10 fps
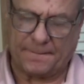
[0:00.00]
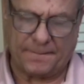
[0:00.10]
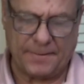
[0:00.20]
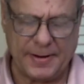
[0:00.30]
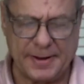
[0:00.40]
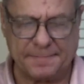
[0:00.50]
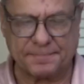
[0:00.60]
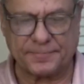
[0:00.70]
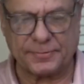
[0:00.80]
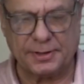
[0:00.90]
Alright,
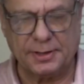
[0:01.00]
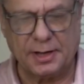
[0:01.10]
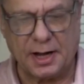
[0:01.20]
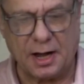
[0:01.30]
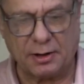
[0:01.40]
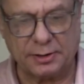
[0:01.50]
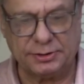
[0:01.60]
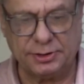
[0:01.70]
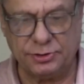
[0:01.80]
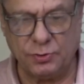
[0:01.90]
I'll
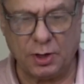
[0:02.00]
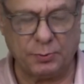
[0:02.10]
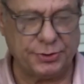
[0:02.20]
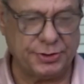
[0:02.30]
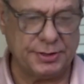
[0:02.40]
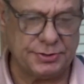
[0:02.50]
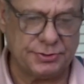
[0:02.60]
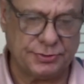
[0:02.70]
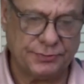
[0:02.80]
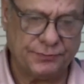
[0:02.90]
continue on with this